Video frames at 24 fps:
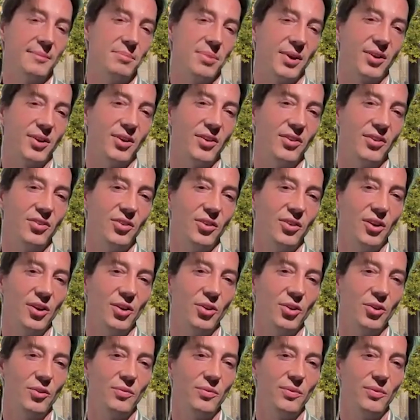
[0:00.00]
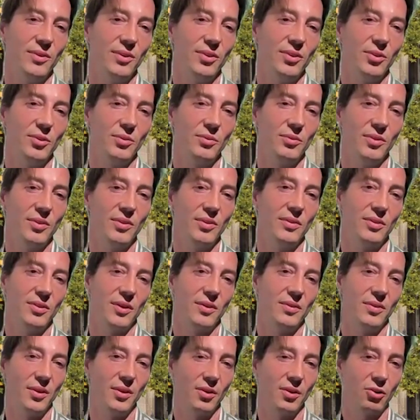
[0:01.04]
because you know you you
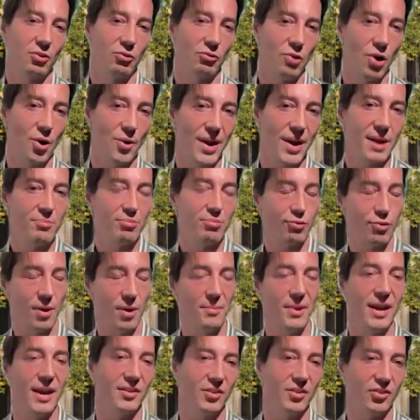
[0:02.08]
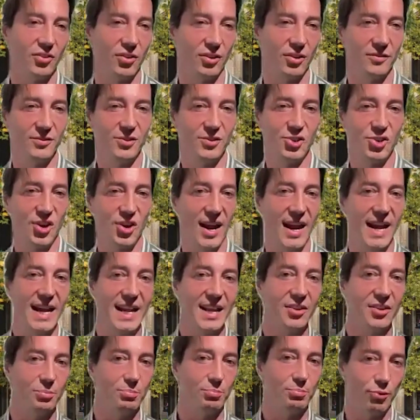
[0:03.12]
the, the growing prominence of
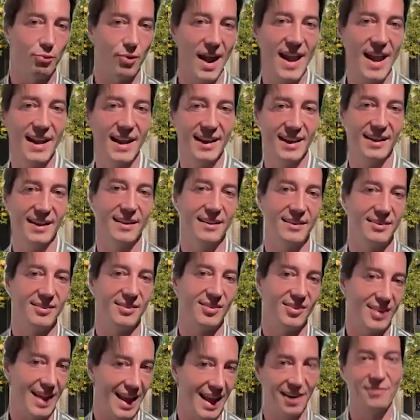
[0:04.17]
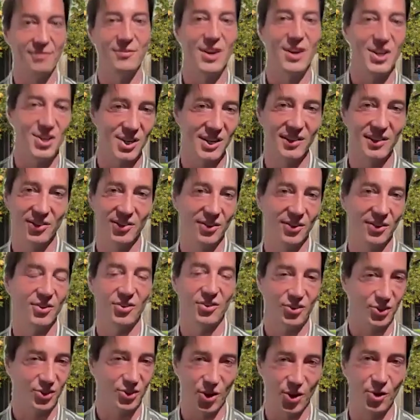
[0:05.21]
Chinese branded televisions and
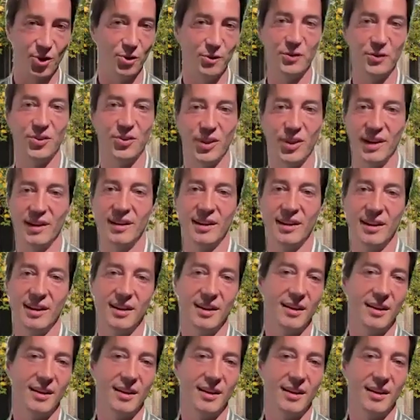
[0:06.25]
stoves and